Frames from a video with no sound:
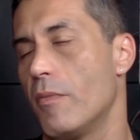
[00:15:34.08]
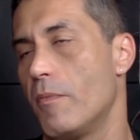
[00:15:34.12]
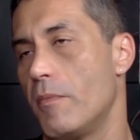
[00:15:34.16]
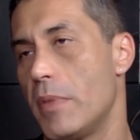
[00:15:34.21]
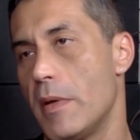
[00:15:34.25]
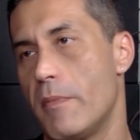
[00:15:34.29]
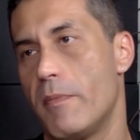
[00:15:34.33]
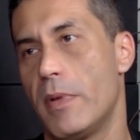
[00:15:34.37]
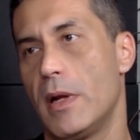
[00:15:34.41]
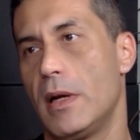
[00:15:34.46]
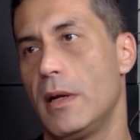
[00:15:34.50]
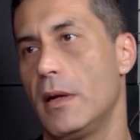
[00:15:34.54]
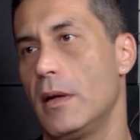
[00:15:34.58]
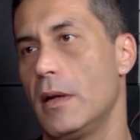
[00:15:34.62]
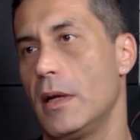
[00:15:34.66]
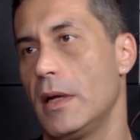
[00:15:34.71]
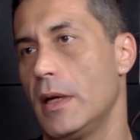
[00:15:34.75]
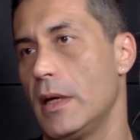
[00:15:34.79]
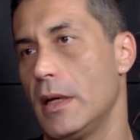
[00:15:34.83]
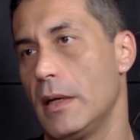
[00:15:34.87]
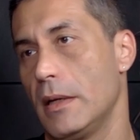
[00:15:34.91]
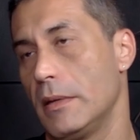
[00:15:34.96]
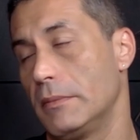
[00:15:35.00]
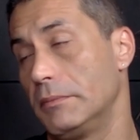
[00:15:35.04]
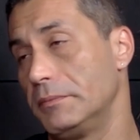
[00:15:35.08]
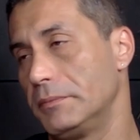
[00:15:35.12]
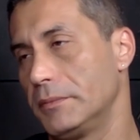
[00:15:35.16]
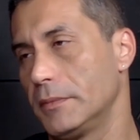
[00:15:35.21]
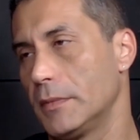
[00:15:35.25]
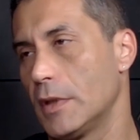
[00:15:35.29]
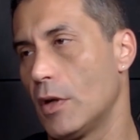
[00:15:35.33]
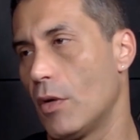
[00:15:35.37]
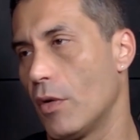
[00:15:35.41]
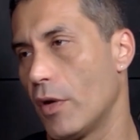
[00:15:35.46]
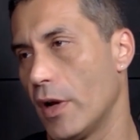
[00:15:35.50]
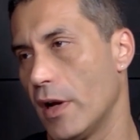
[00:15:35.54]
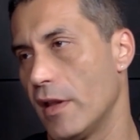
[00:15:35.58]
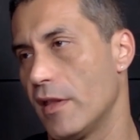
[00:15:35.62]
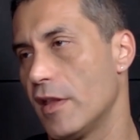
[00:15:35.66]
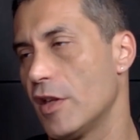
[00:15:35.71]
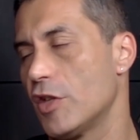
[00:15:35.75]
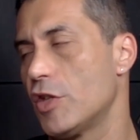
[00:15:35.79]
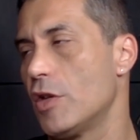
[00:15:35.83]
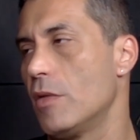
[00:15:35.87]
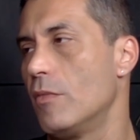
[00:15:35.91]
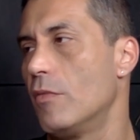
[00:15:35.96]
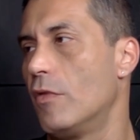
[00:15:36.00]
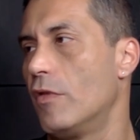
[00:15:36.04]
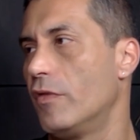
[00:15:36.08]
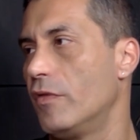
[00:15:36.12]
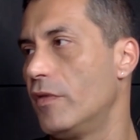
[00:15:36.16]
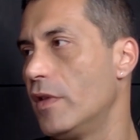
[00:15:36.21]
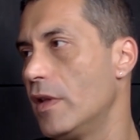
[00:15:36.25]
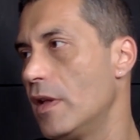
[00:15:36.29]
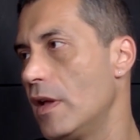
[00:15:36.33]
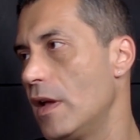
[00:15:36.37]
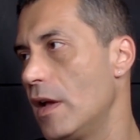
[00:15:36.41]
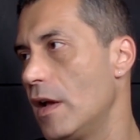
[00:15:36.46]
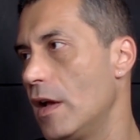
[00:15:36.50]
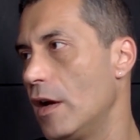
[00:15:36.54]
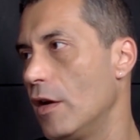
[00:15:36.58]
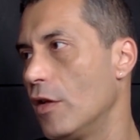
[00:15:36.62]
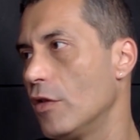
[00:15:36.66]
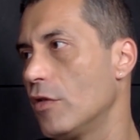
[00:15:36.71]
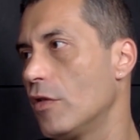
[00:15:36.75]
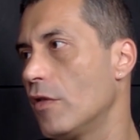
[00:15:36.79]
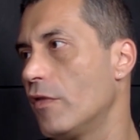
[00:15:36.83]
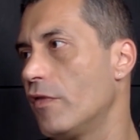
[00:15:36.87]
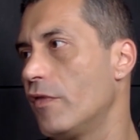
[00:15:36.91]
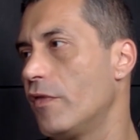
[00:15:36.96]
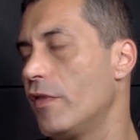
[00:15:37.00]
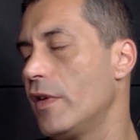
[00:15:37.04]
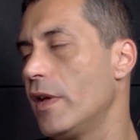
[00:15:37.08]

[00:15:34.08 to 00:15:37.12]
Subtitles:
People, organization moved a lot of